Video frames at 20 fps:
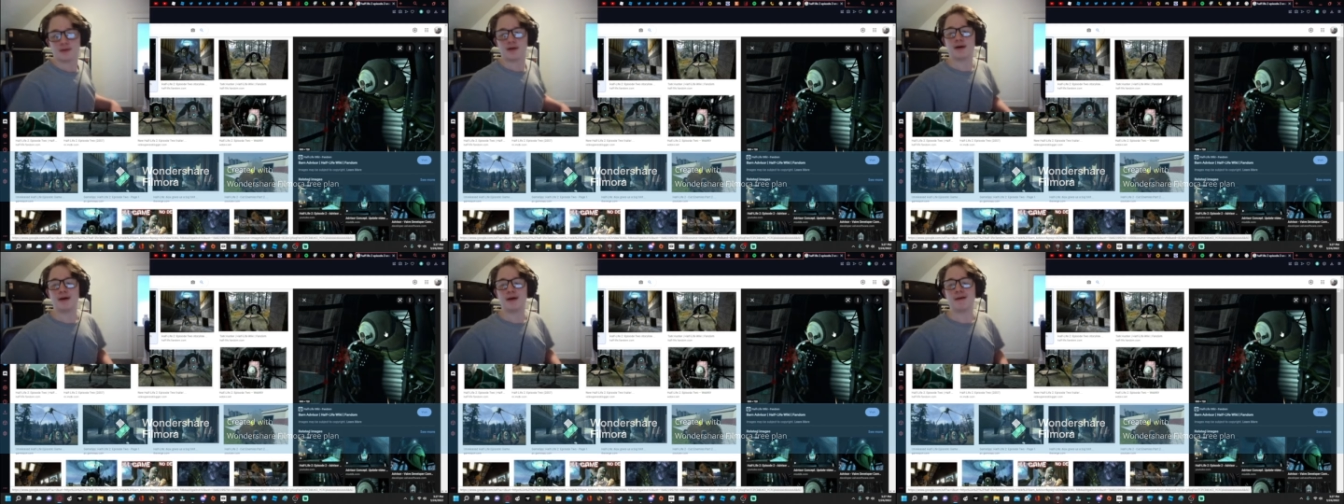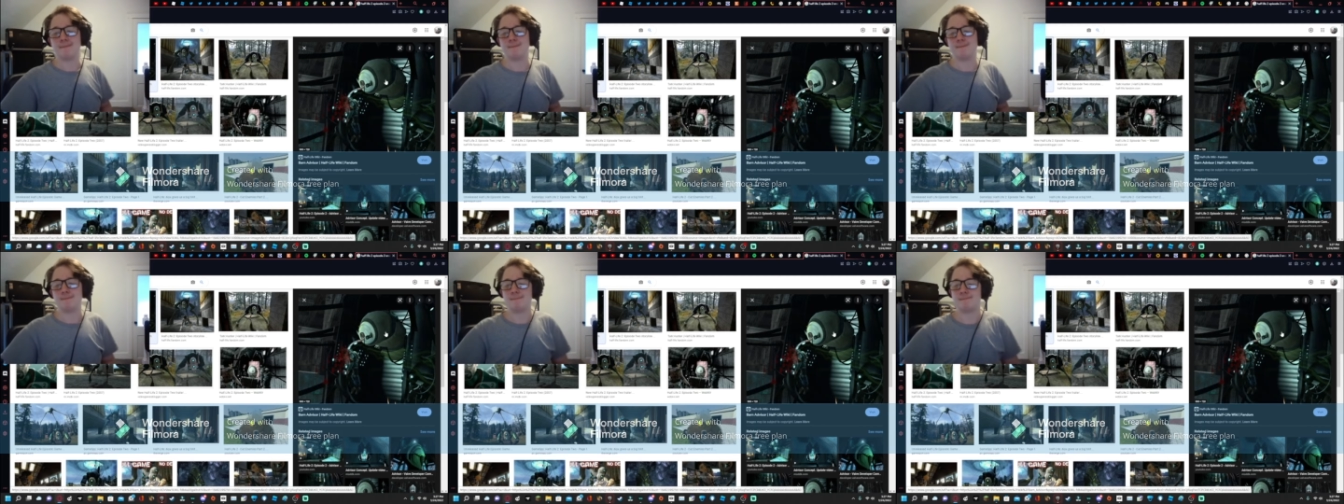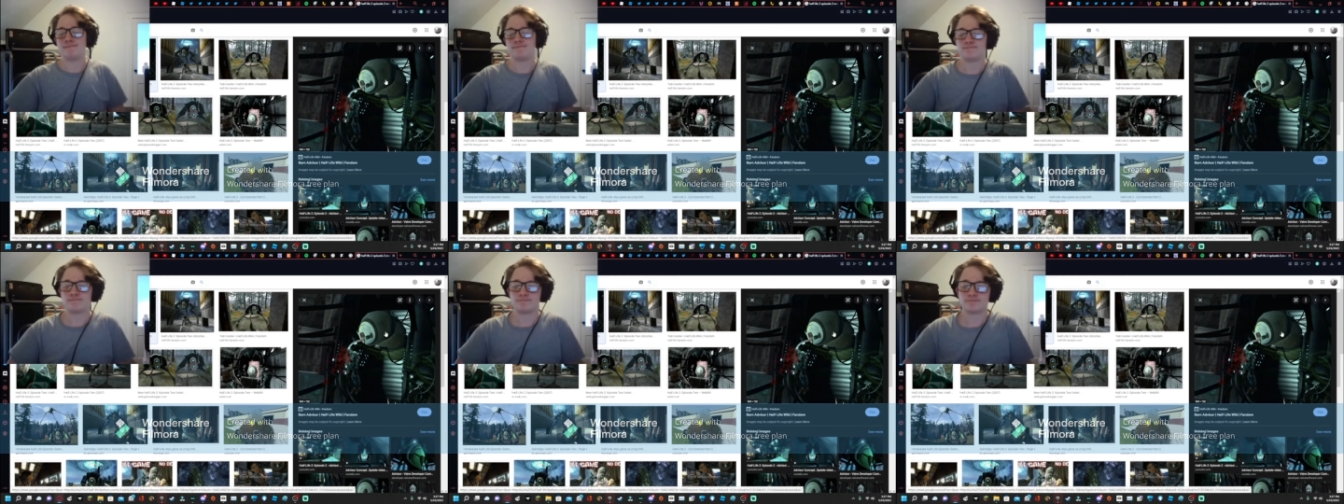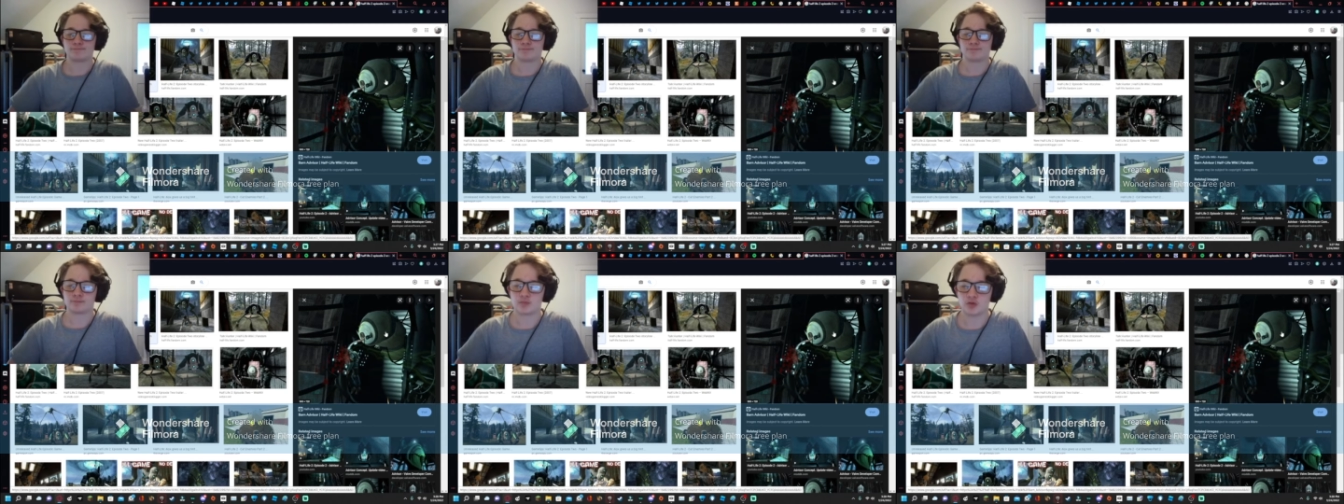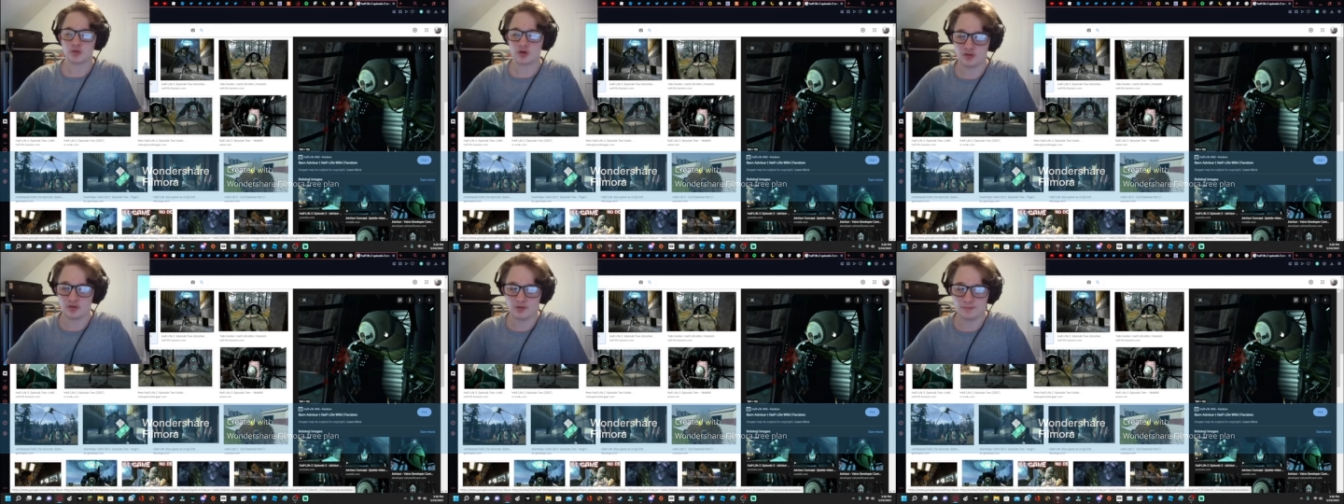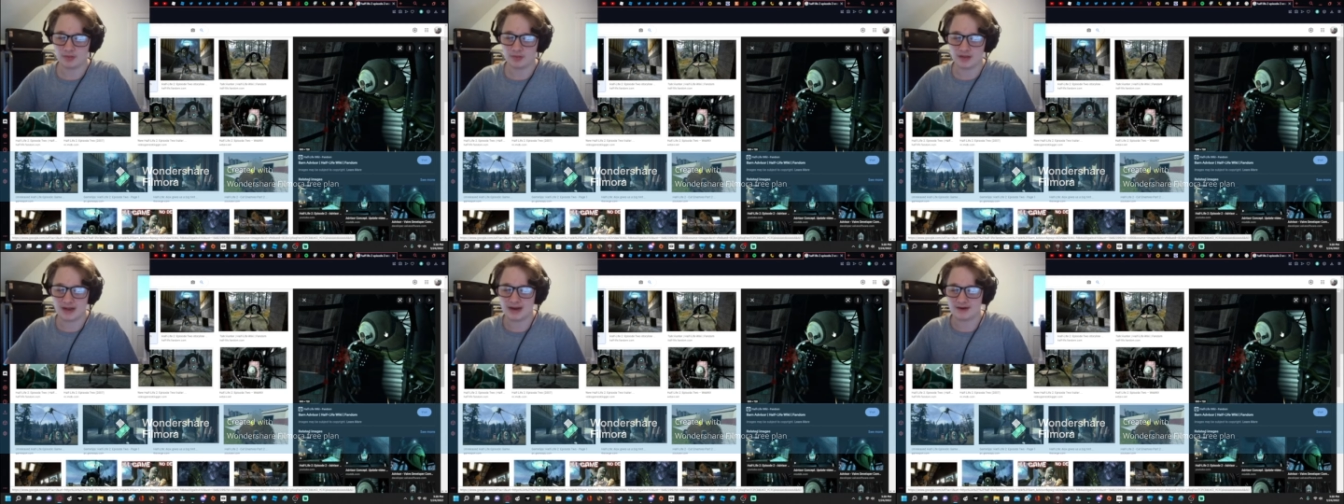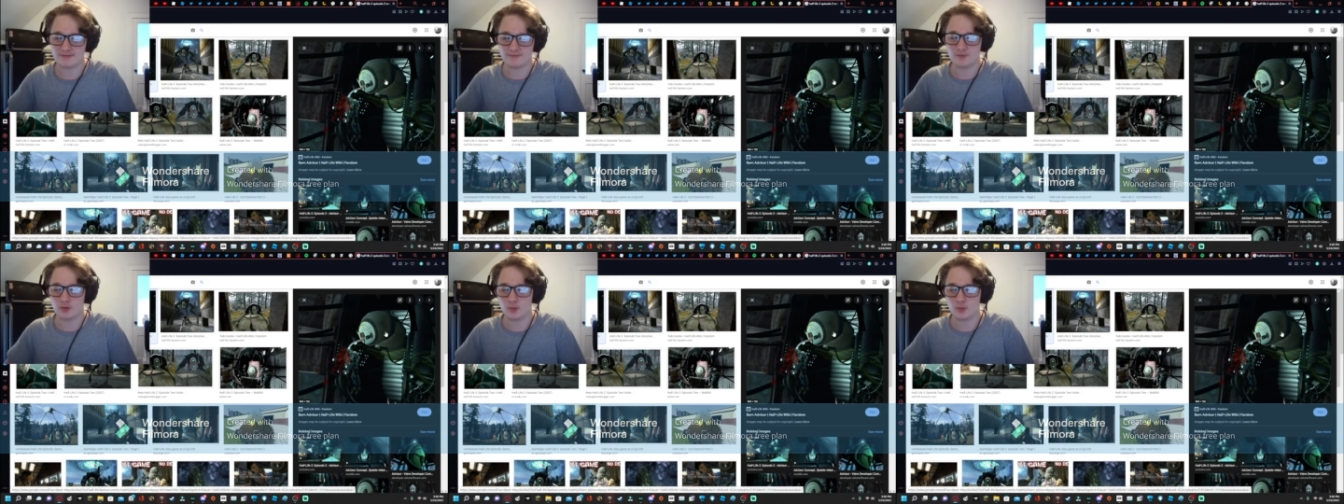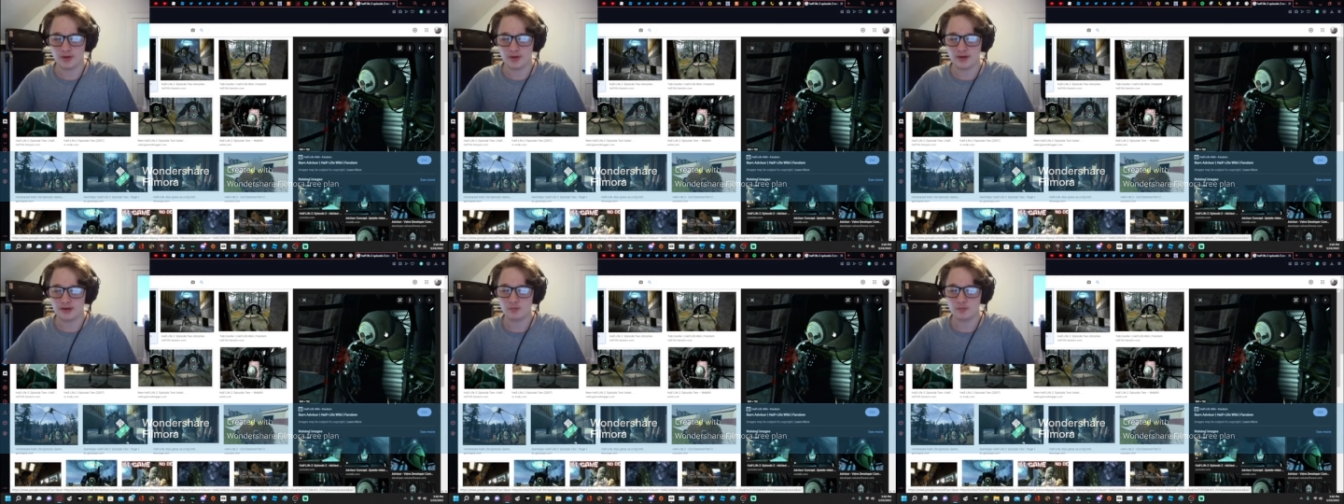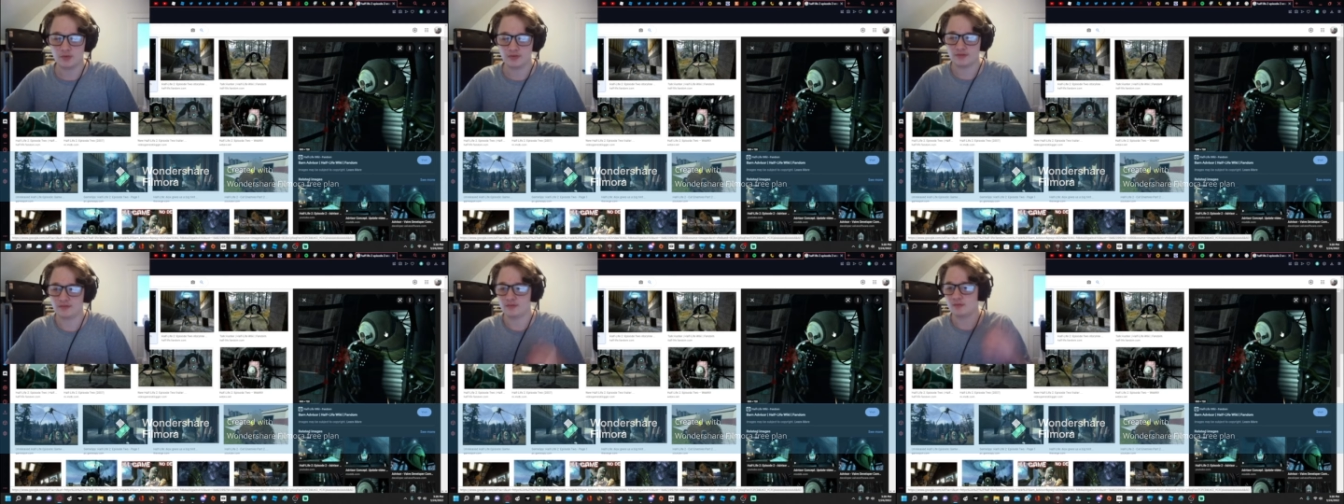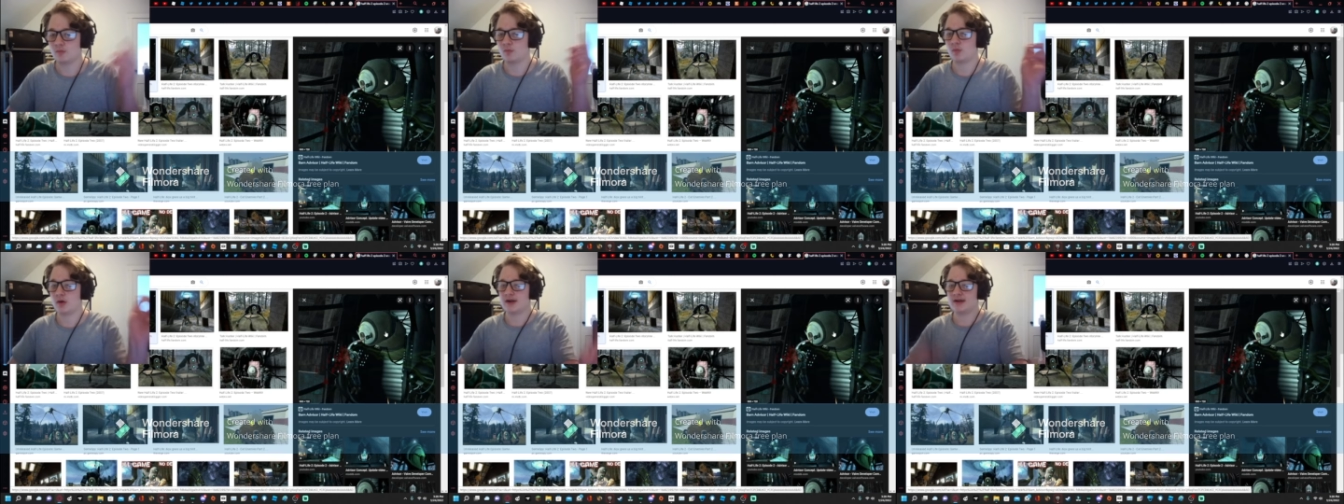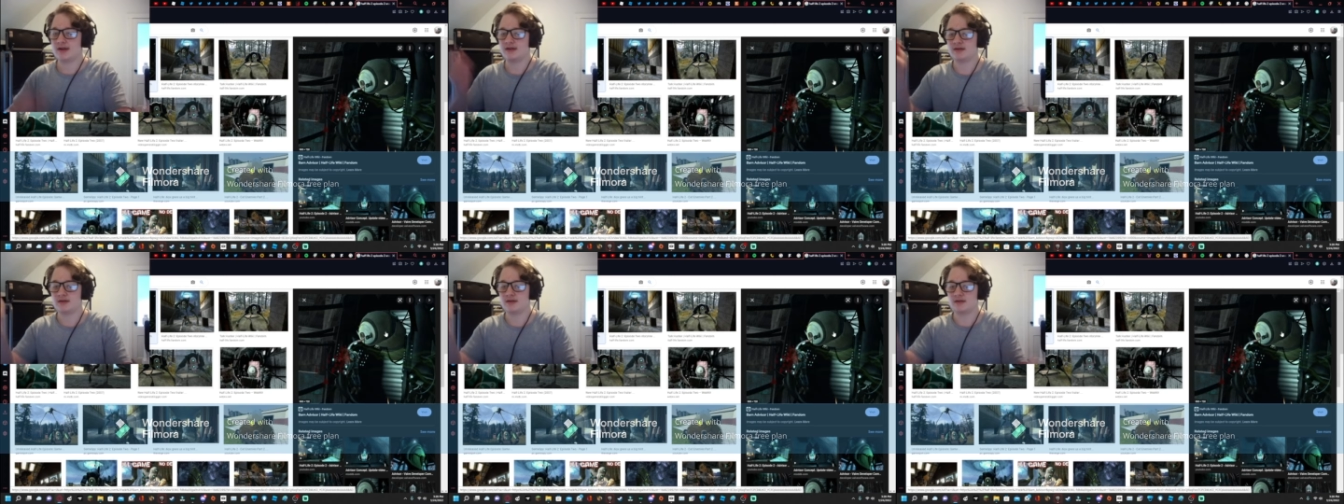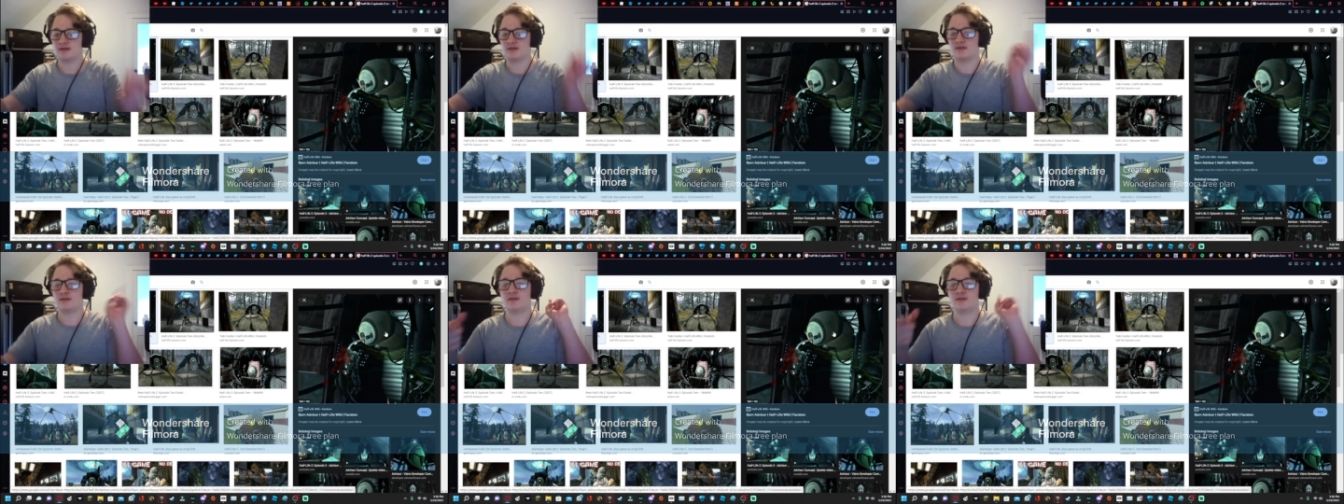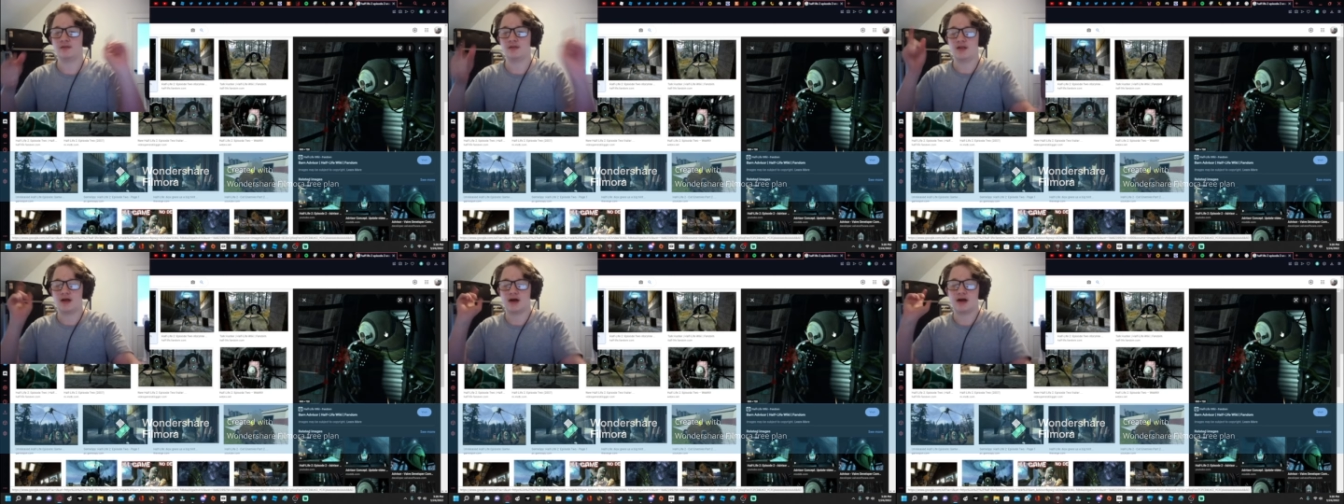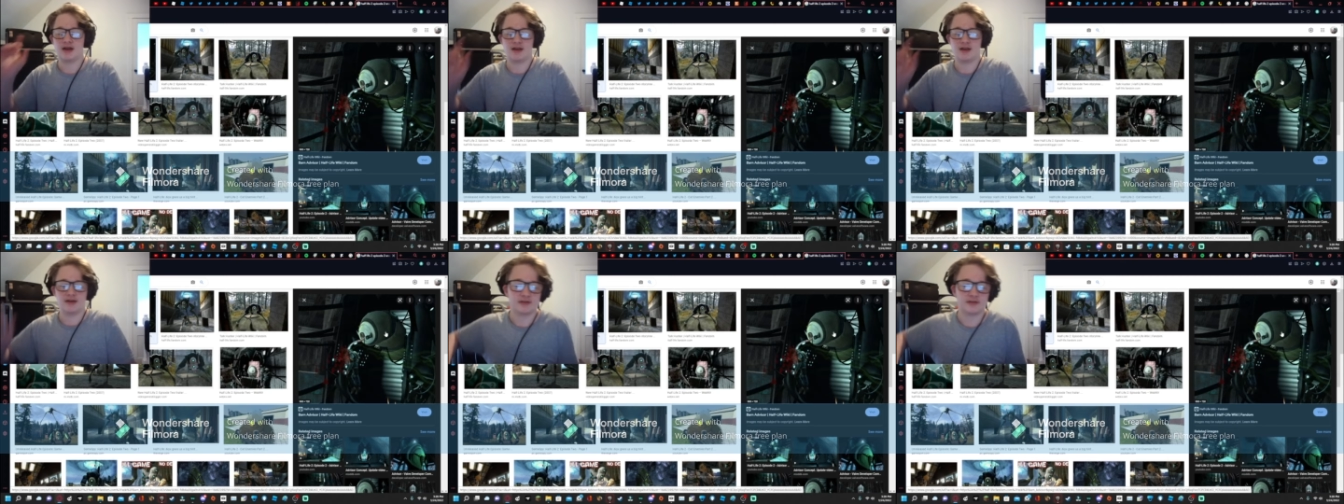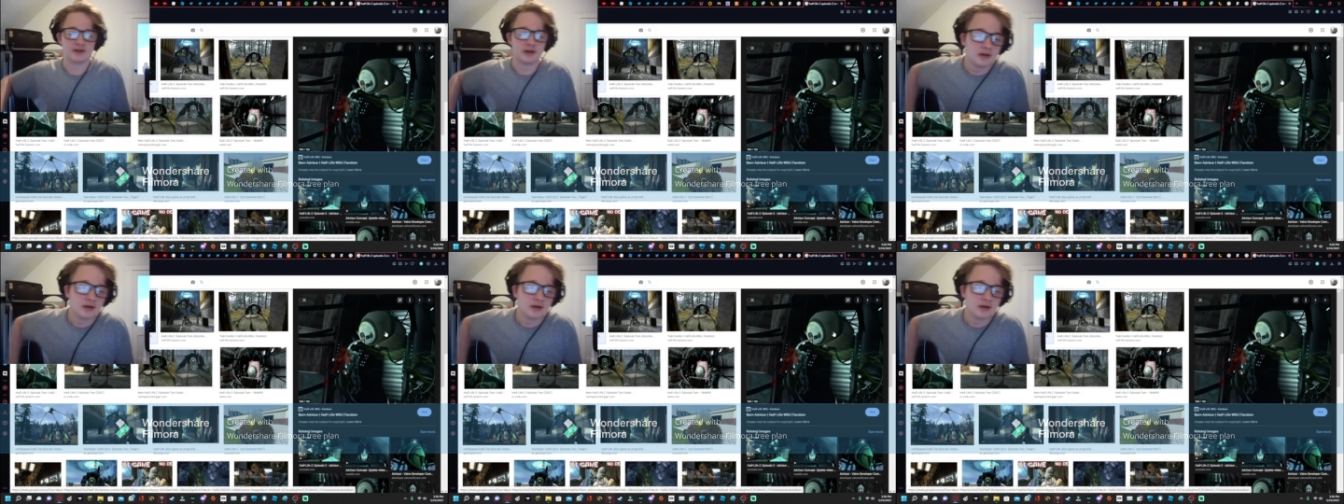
um, the black void with white lines.